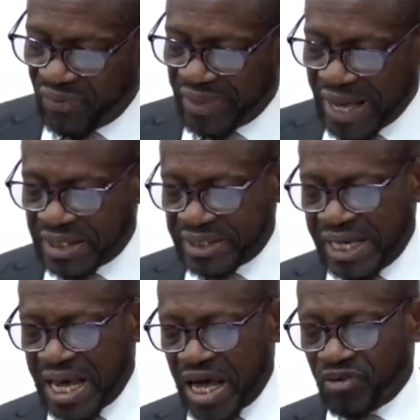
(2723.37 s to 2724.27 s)
that
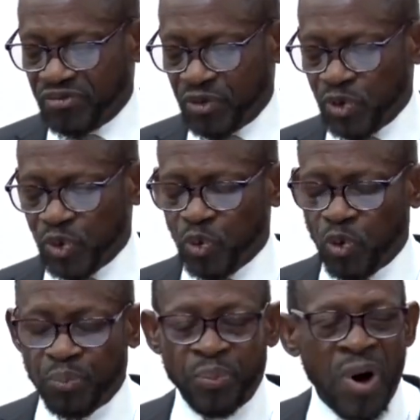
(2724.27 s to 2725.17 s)
they have
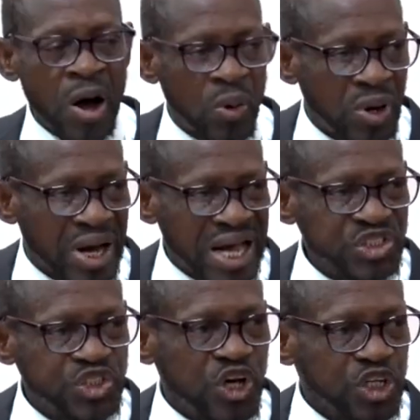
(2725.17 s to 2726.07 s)
no power as
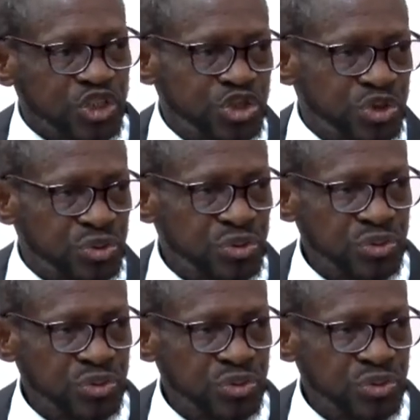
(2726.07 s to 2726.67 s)
such